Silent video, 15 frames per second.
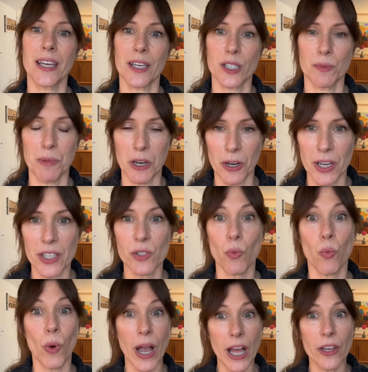experience
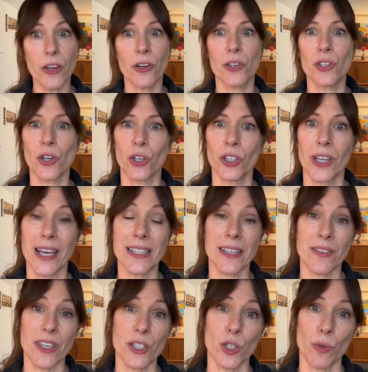while you're internalizing
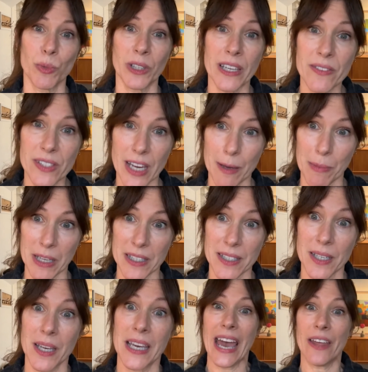these new belief statements.